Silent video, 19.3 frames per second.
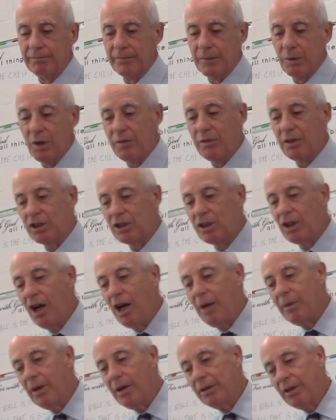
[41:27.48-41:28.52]
We have to
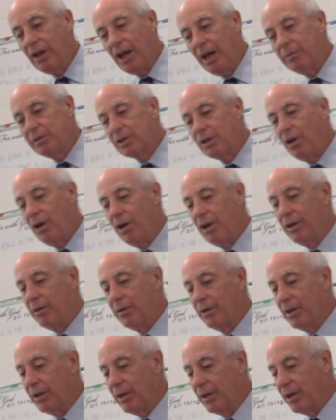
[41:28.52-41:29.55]
stop. Our time's
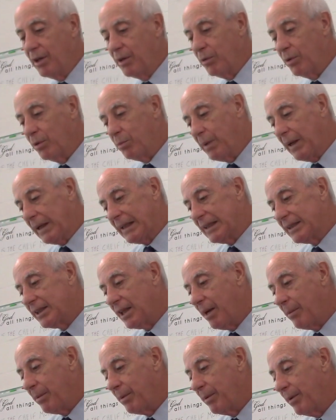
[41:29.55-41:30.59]
gone. We'll pick this
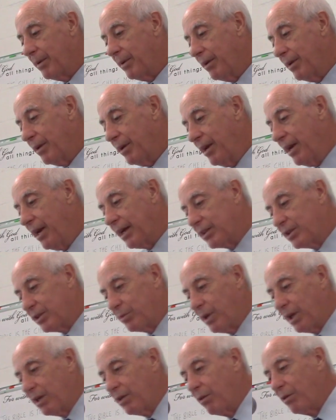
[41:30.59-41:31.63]
up next
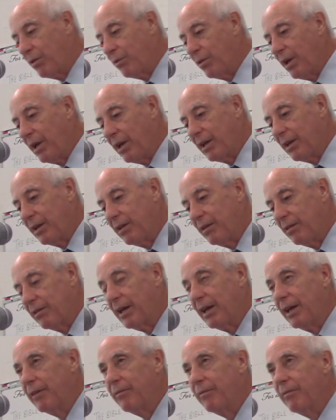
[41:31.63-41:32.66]
week, Lord willing.
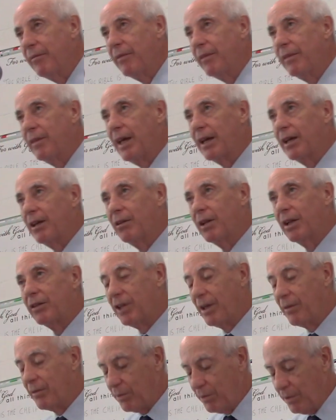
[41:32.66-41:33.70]
Okay? Thank you. Let's
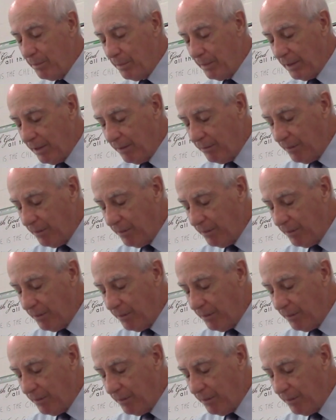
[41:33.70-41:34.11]
have a word of prayer.